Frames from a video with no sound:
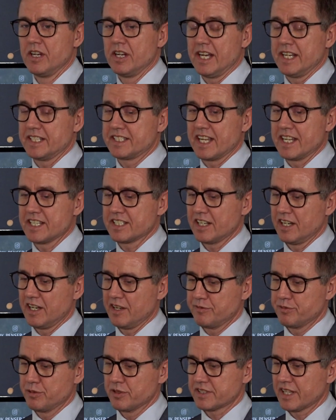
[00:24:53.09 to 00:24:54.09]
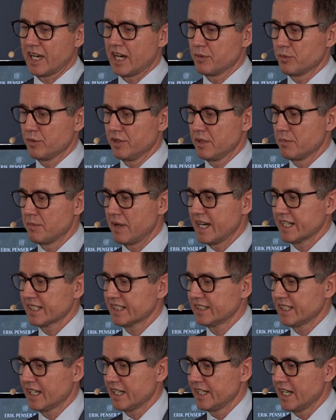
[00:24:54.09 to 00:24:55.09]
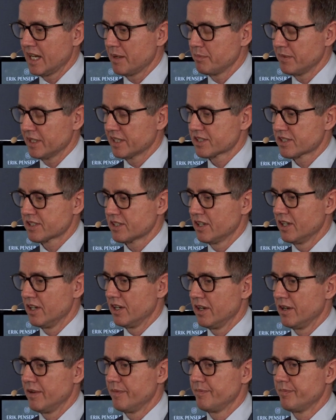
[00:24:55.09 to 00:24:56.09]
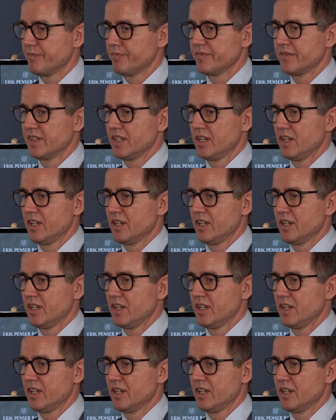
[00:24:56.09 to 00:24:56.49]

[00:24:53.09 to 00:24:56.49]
Essentially, if we start with the market dynamics, to